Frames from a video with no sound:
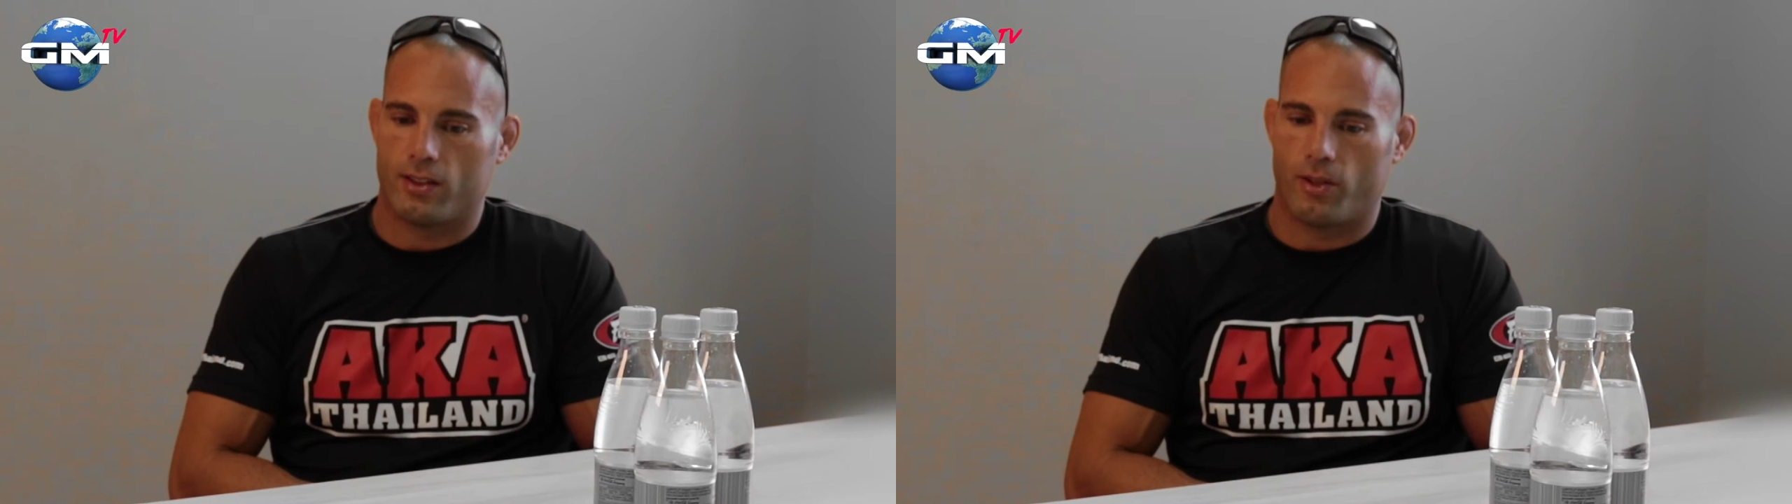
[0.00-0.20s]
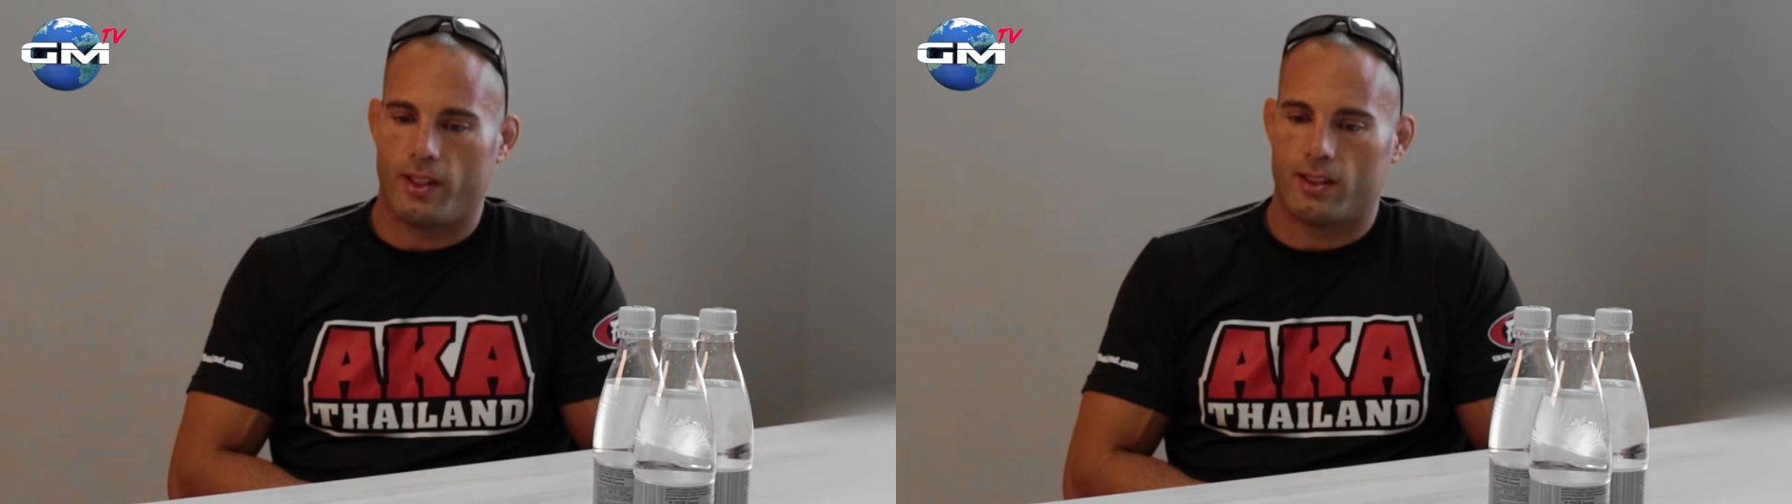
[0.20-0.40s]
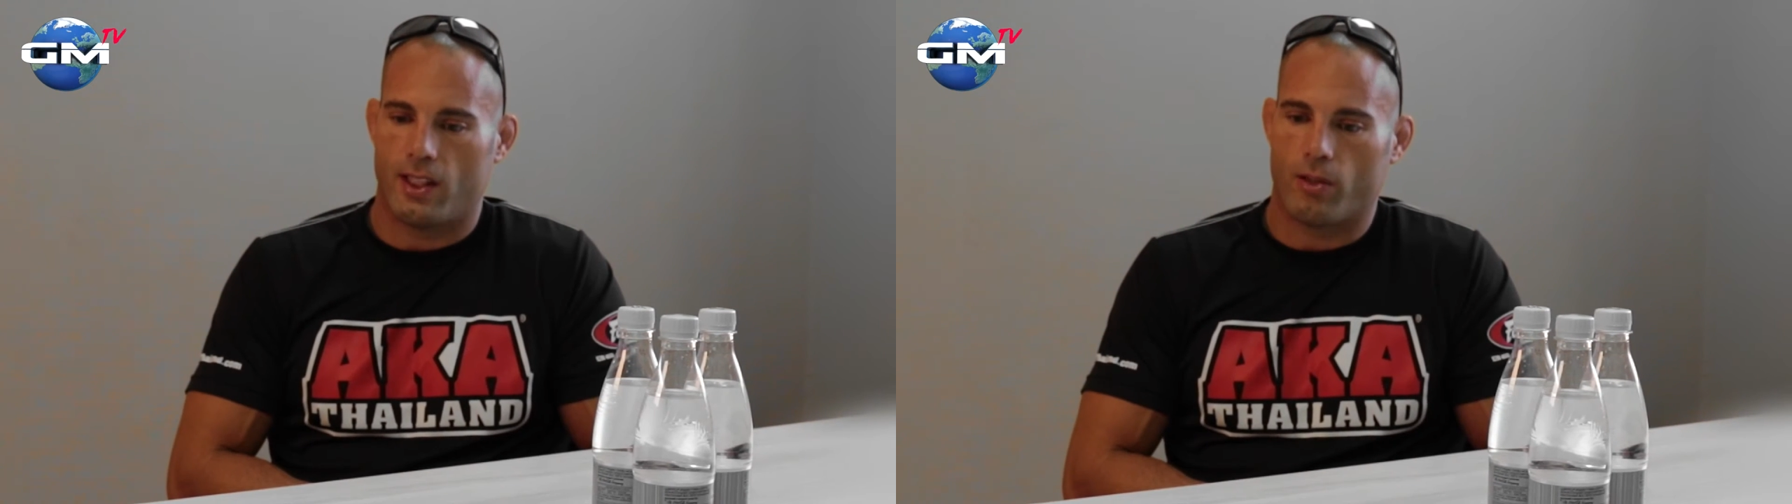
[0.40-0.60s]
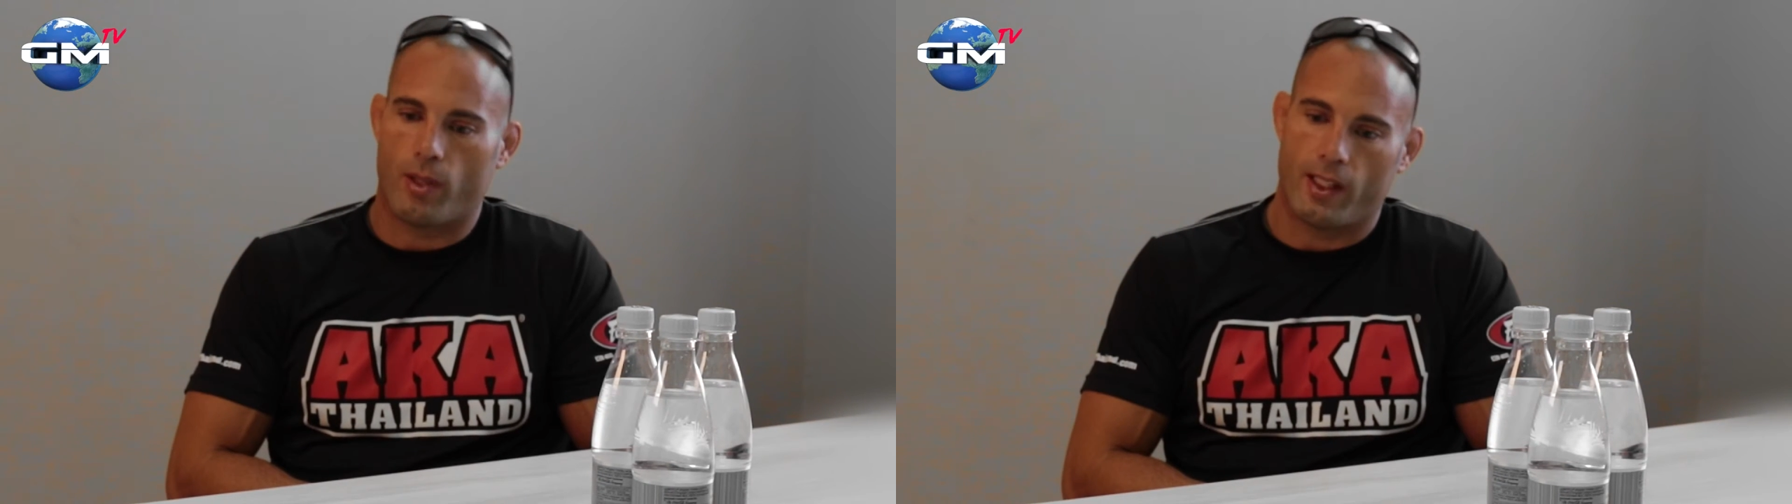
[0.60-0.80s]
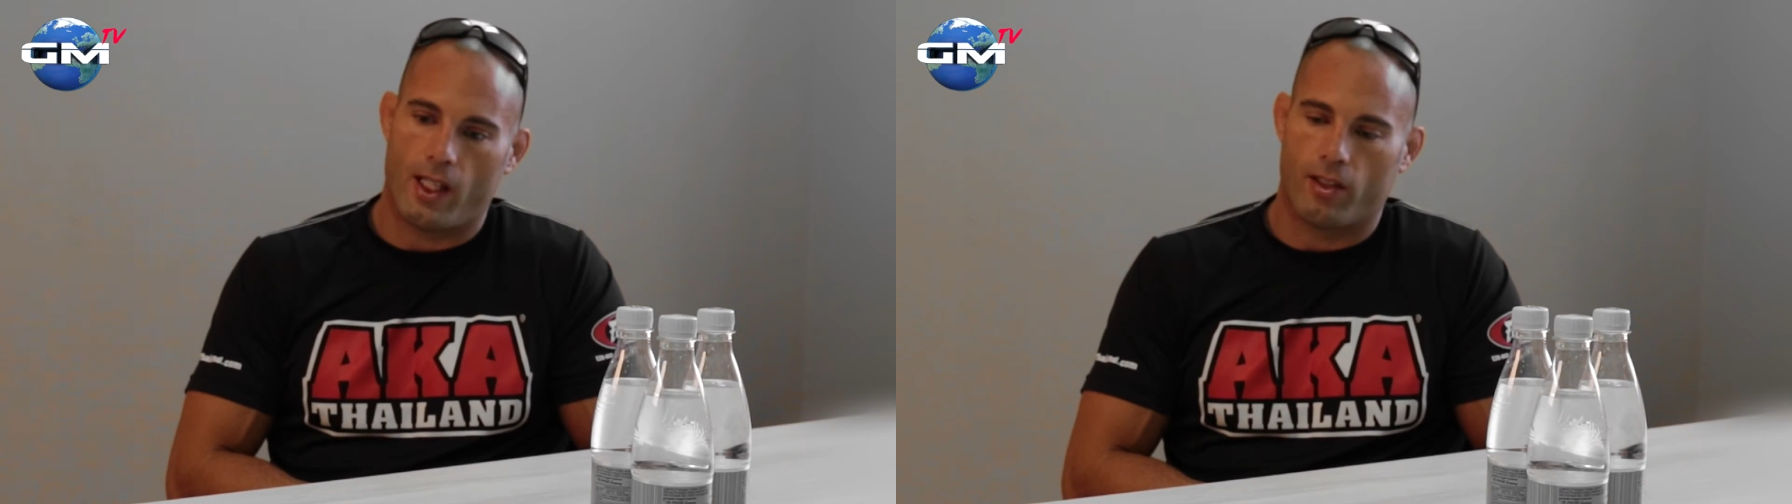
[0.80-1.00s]
So he's there
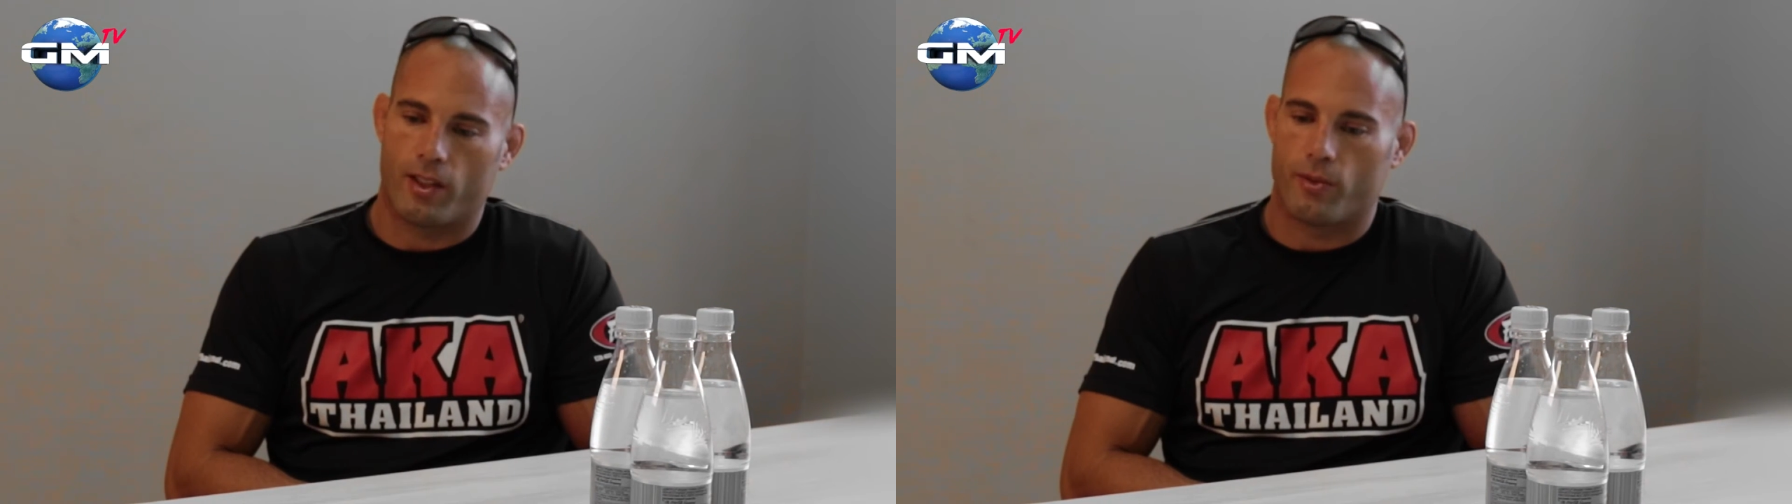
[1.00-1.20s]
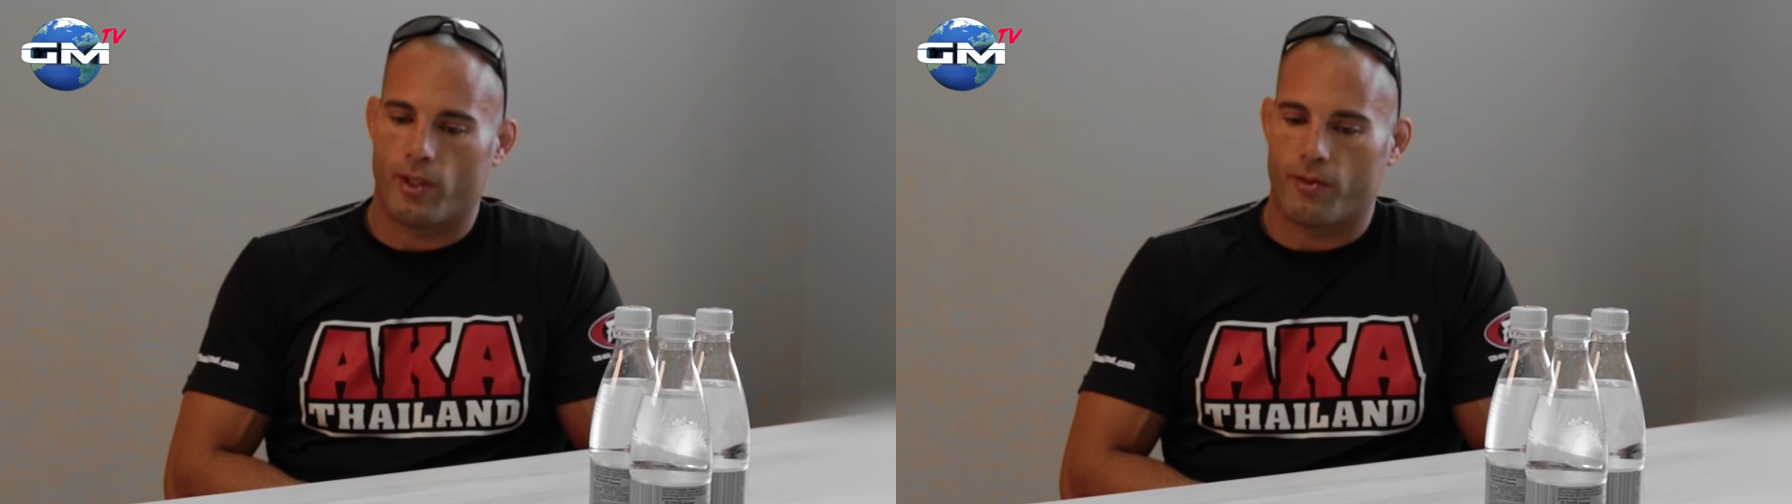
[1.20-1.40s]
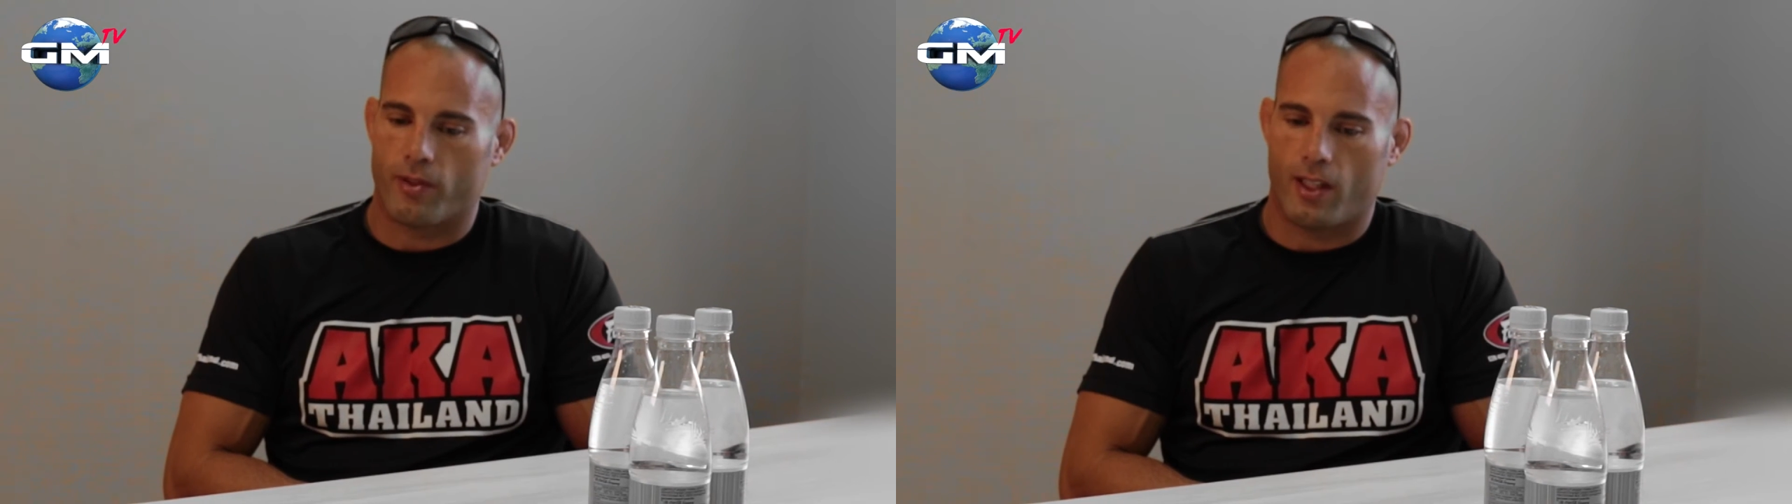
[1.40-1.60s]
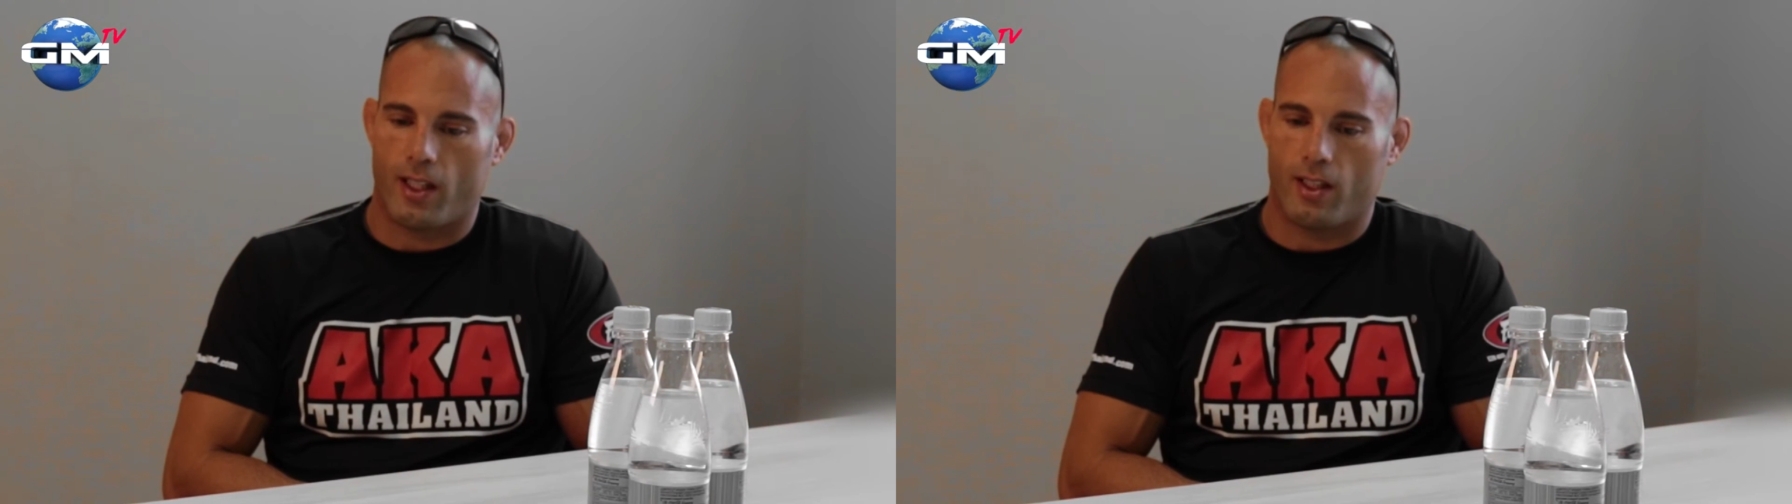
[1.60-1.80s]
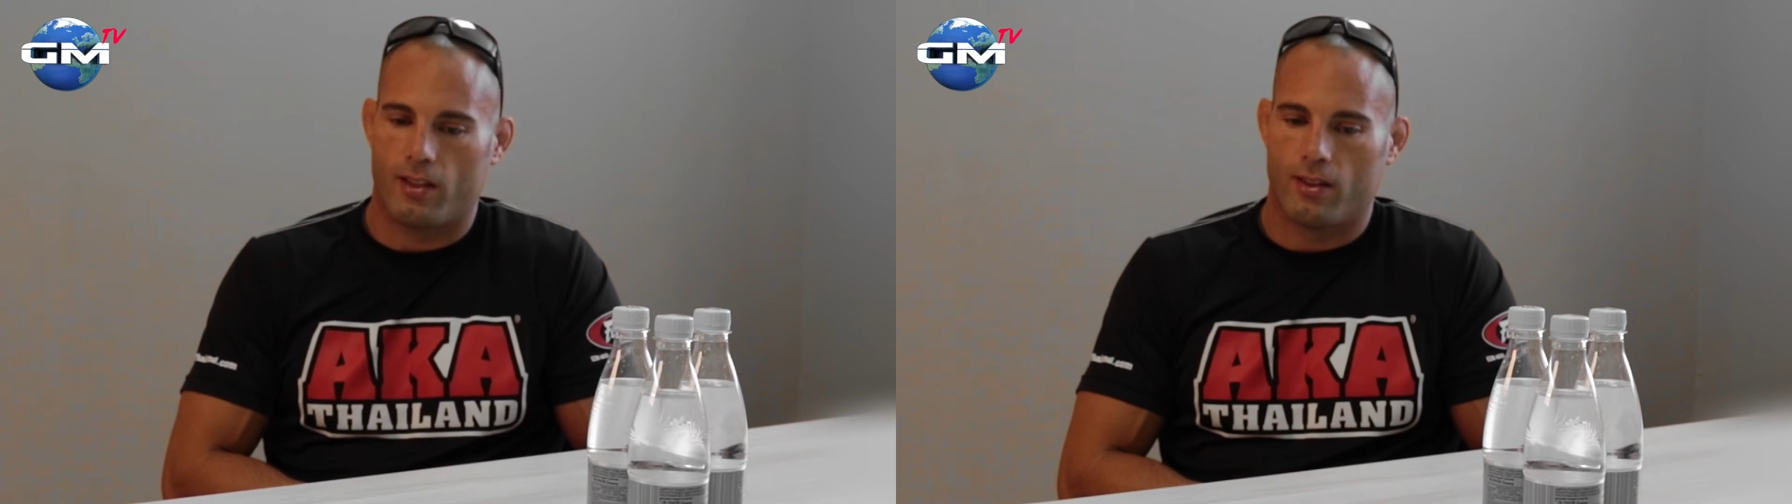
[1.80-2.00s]
right now getting ready for
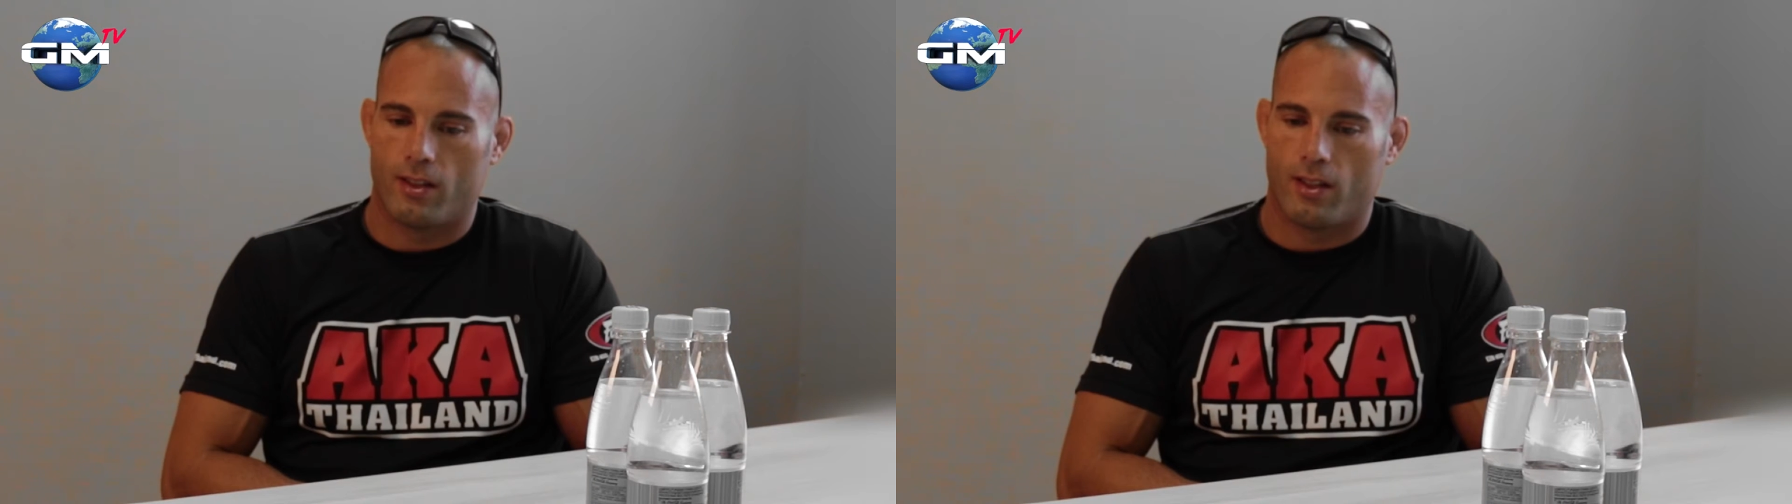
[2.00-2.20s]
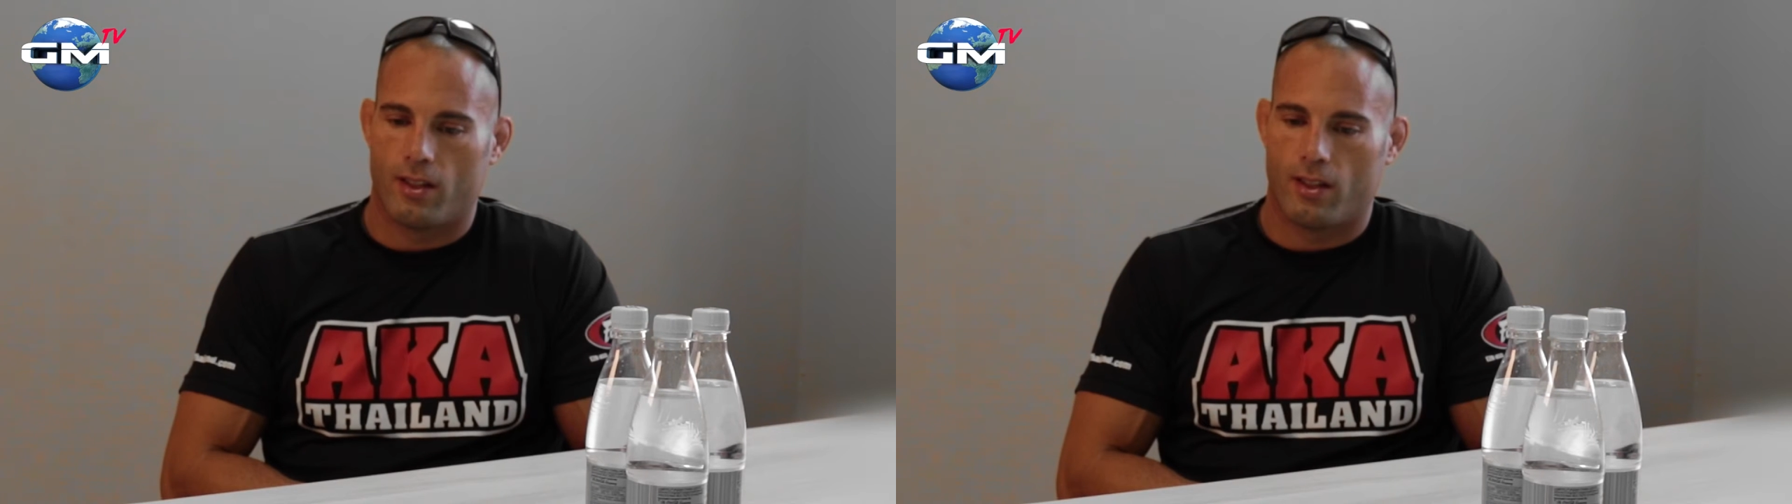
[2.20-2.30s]
that.